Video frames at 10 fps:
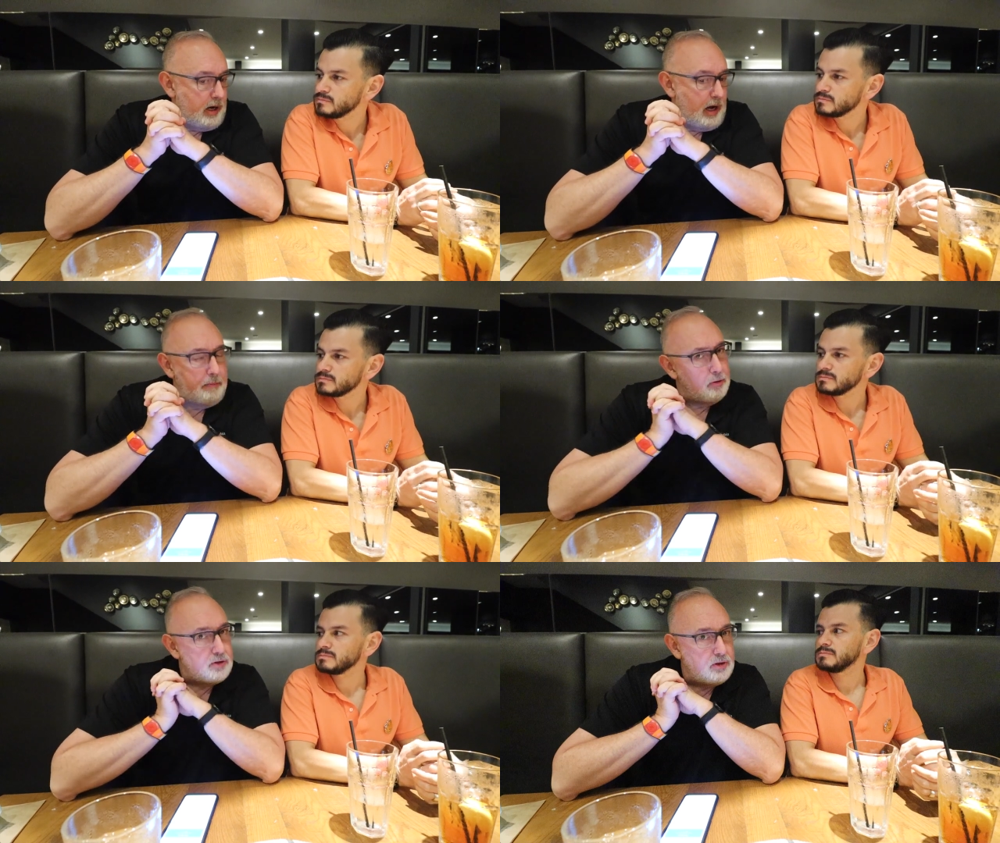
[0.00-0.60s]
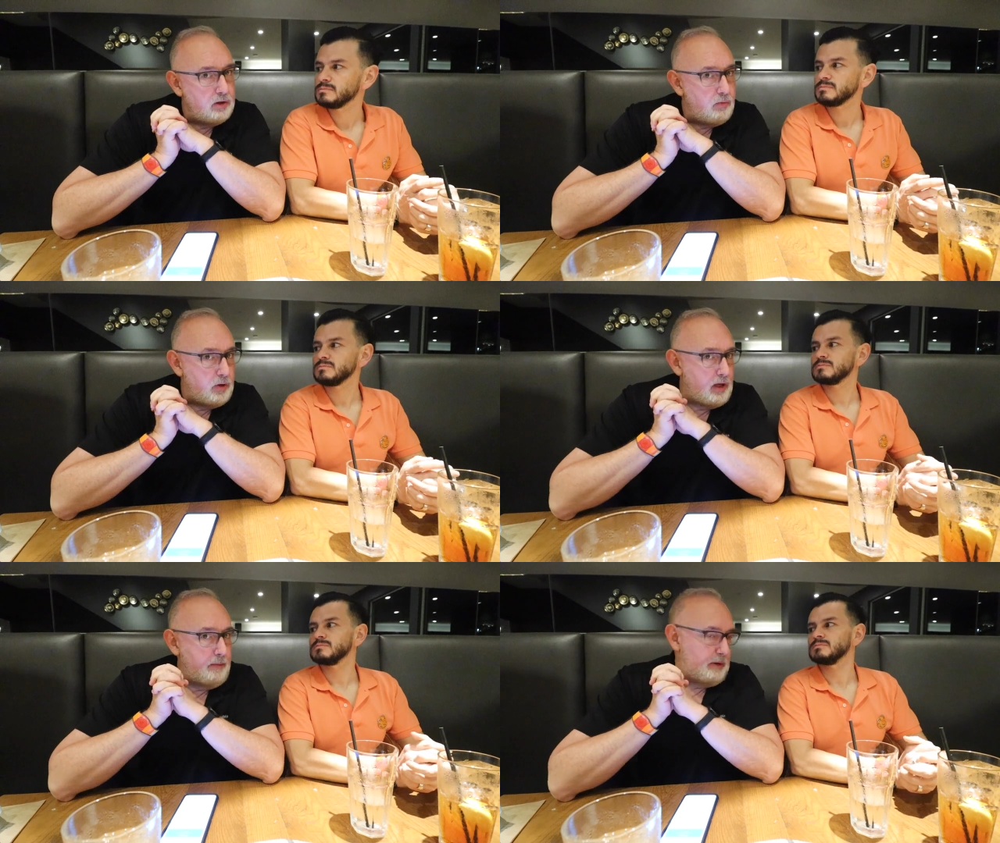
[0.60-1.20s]
Speaker 1: I personally
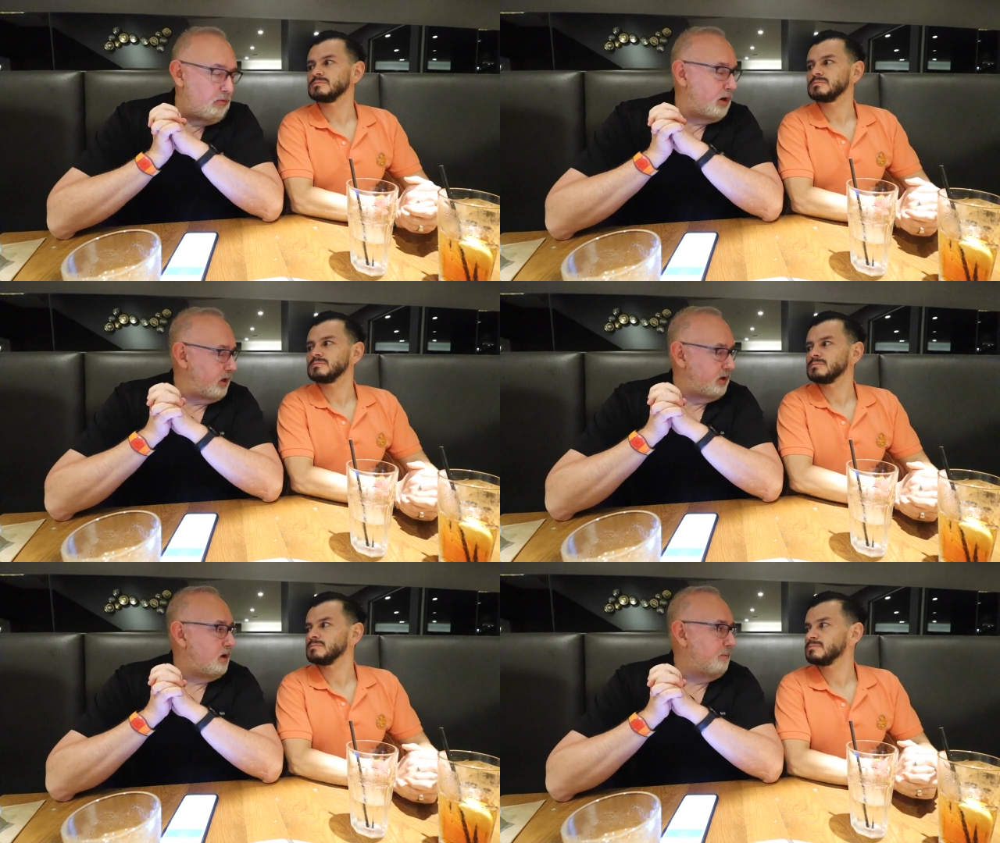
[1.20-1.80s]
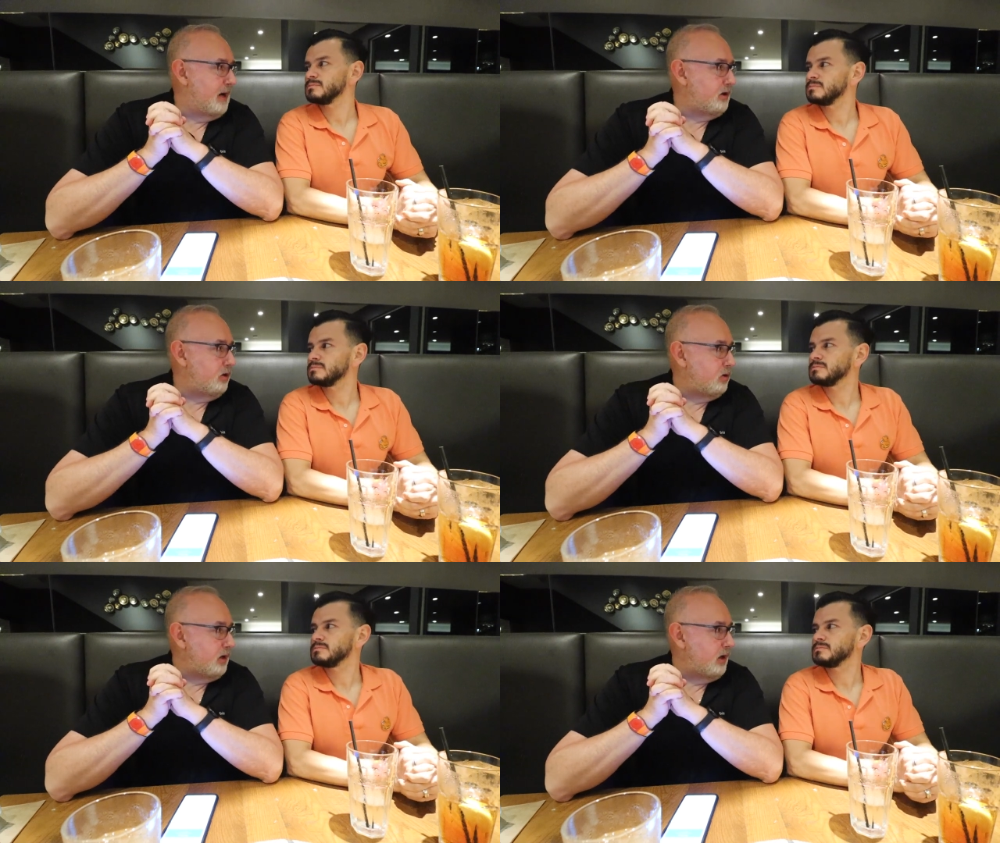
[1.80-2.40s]
would not be running to come back
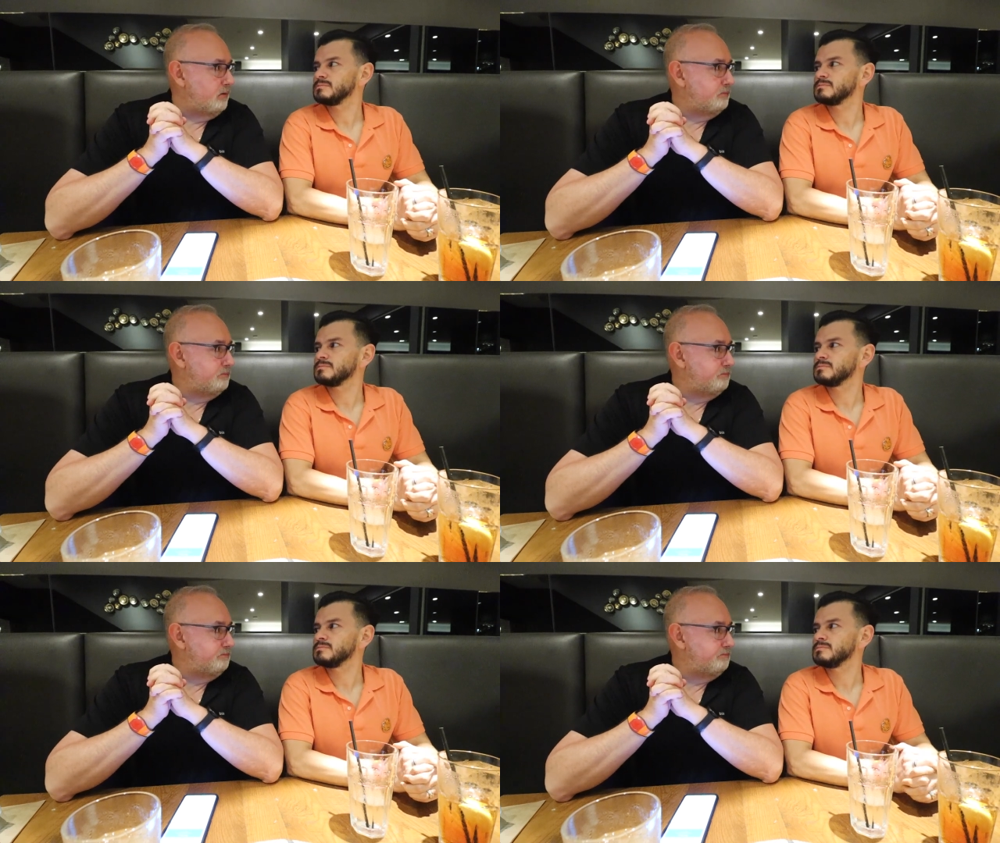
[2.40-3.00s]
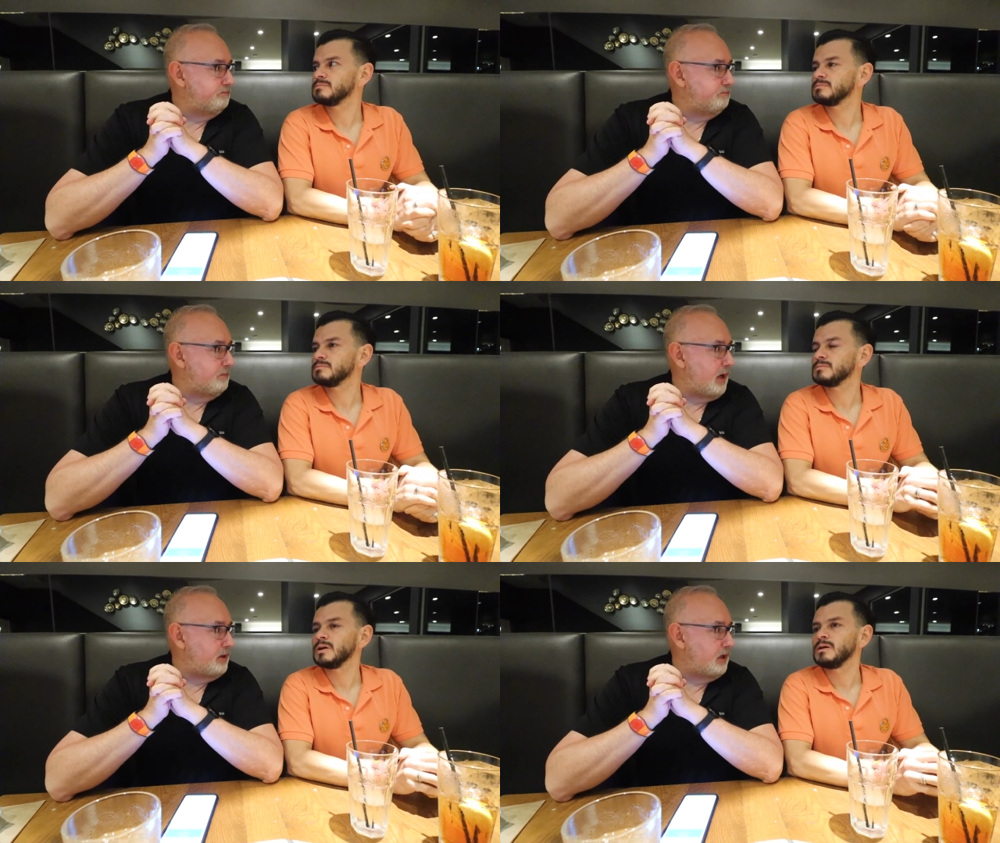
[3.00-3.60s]
here again.
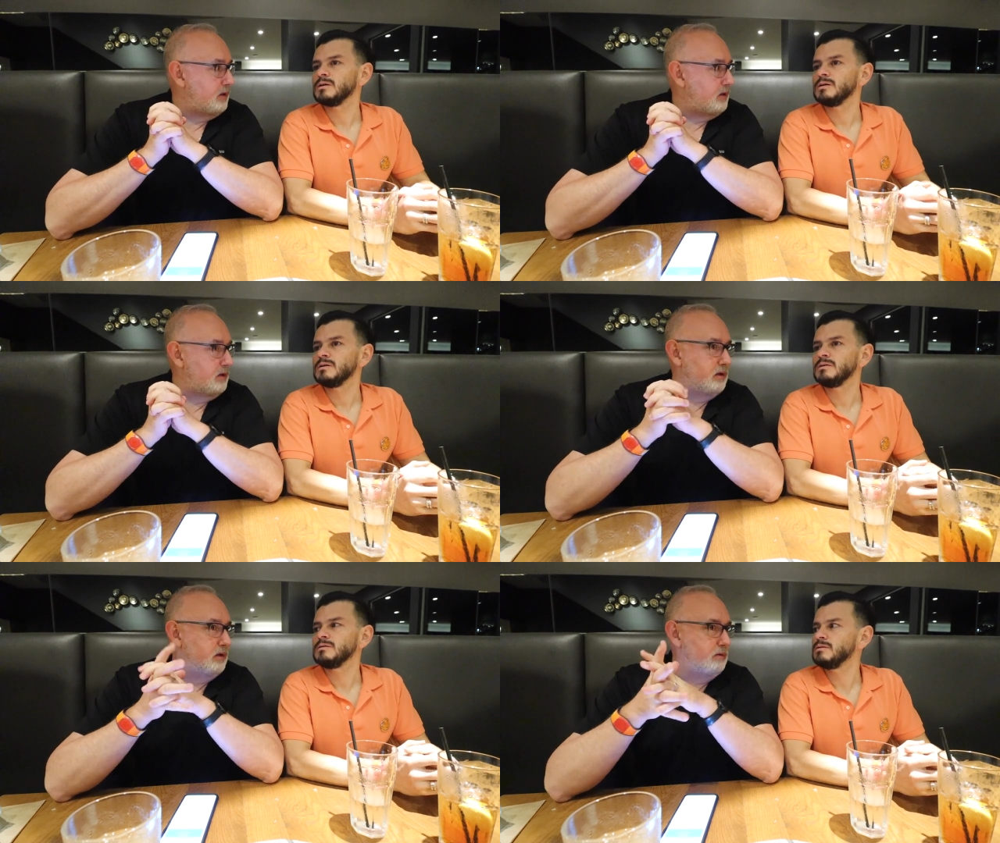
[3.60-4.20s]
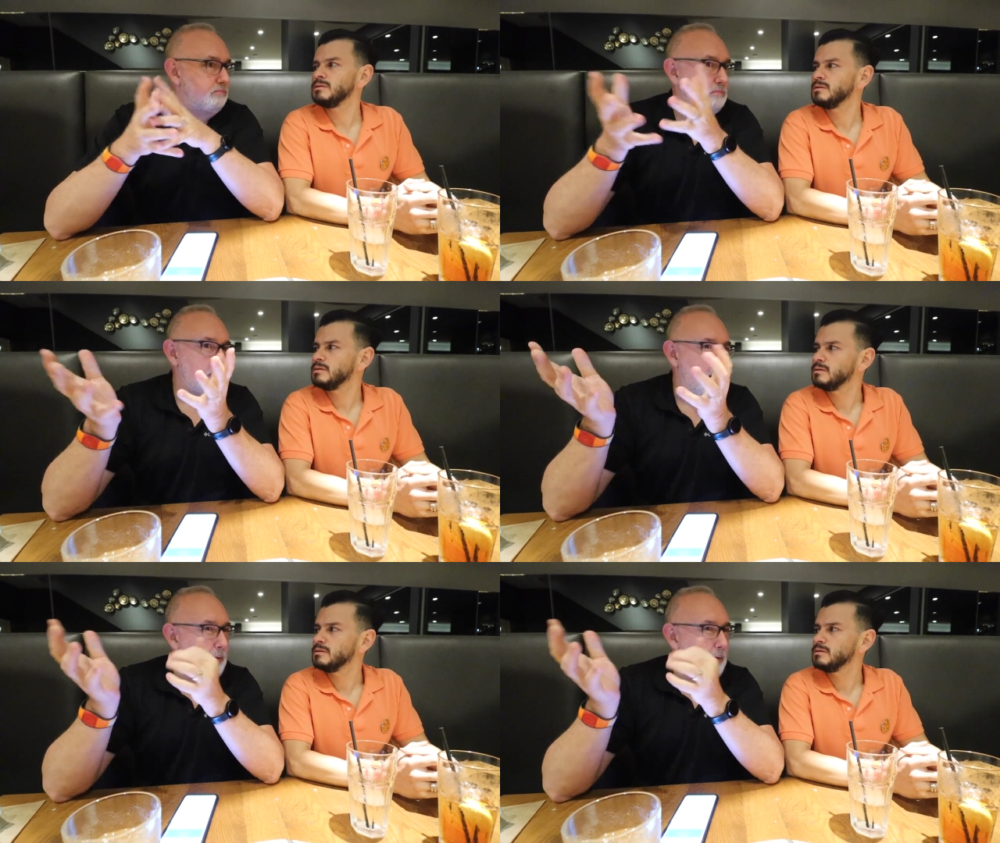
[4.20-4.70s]
I think that the, the